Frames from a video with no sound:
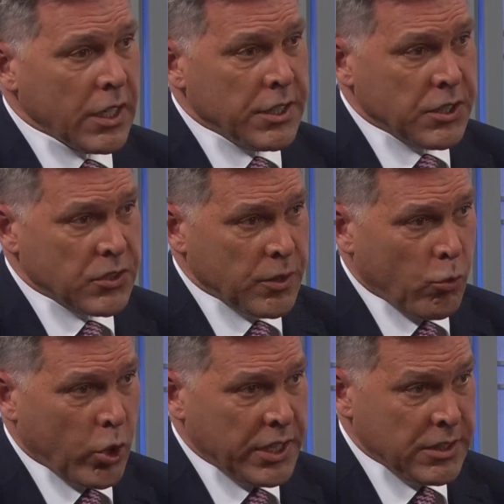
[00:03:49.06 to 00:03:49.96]
into
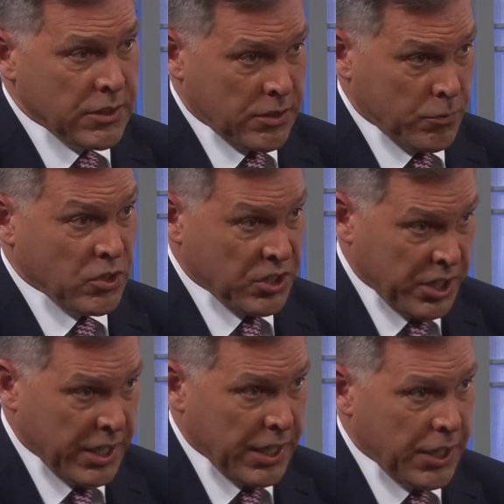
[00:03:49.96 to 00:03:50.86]
somebody's
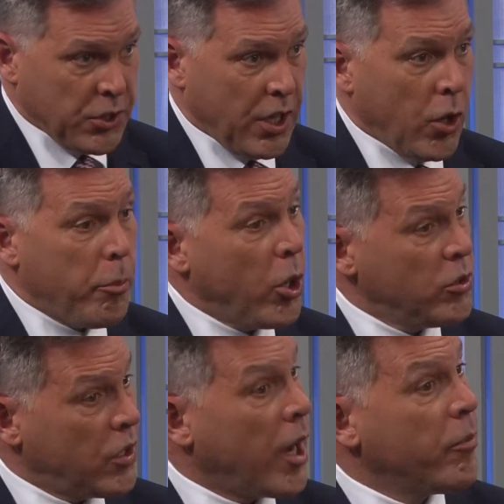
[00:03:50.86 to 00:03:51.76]
knee to help
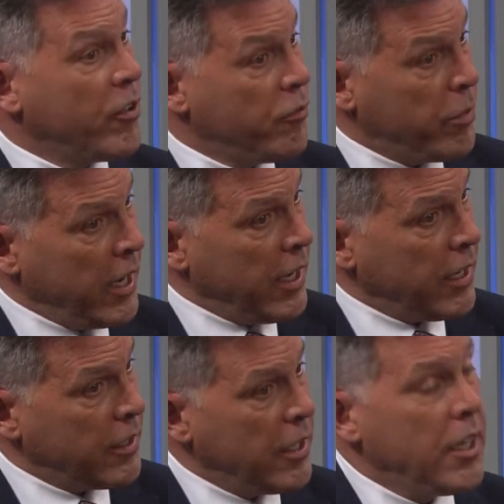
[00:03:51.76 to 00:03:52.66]
post-operative pain.
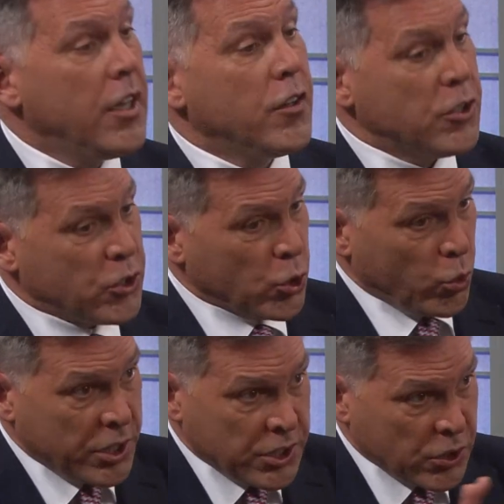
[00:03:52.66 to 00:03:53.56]
The
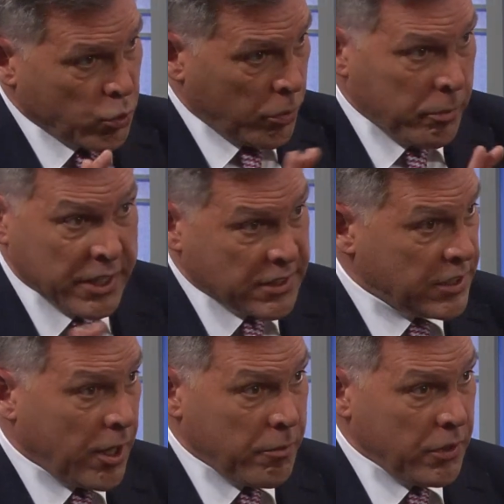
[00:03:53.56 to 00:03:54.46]
syringes were mixed
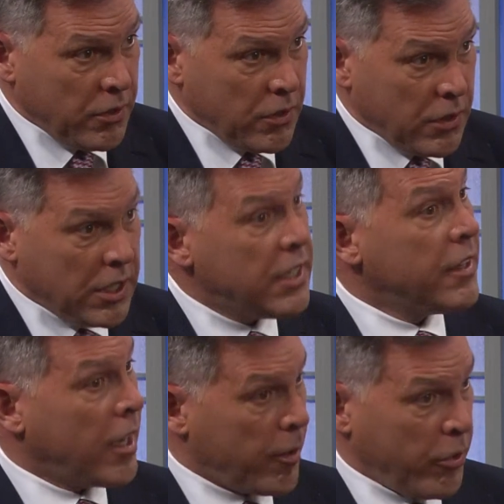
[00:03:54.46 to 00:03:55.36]
up in the
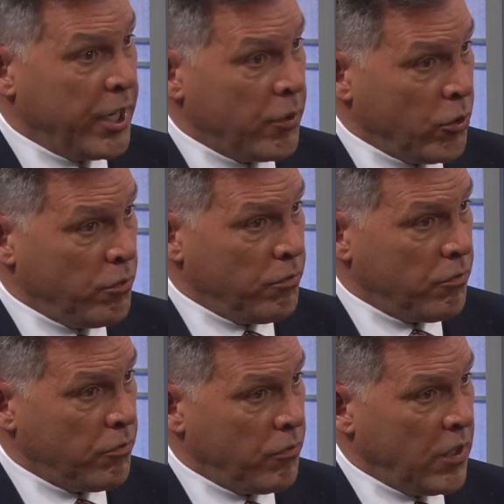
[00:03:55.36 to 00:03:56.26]
operating room,
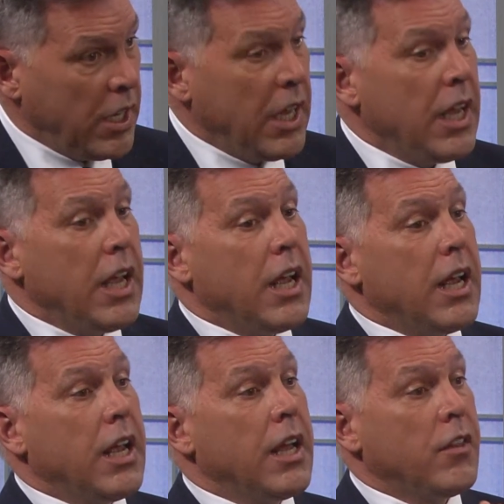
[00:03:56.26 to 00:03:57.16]

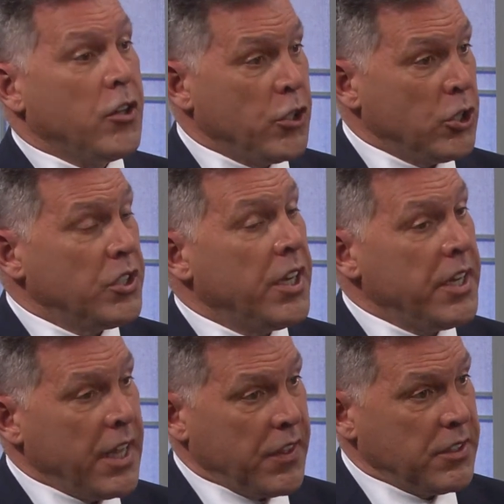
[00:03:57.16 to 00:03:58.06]
and the nurse
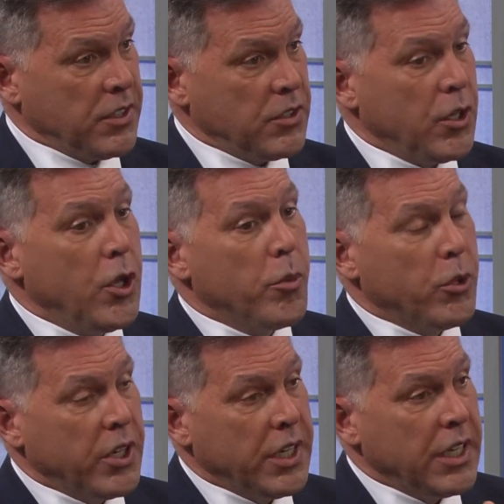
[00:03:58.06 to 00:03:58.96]
anesthetist
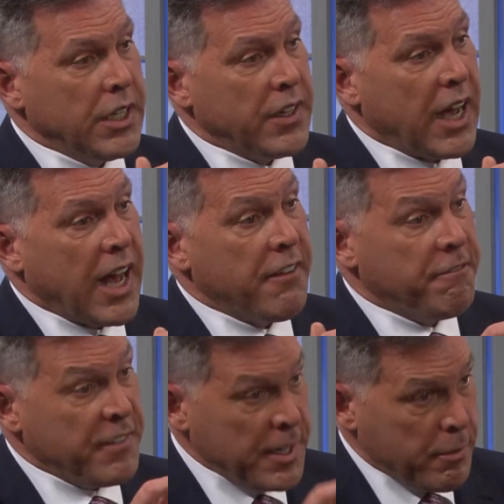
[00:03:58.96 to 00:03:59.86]
put it in the
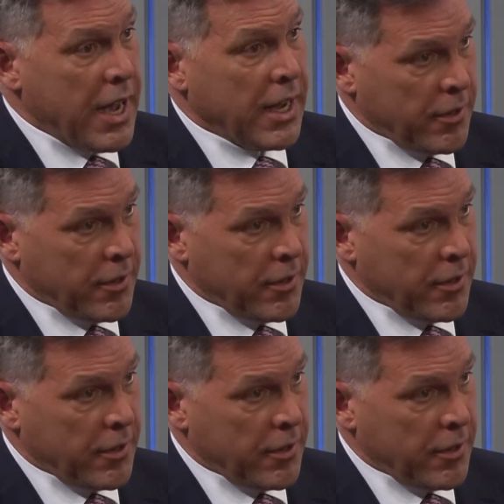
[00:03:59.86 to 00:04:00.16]
IV bag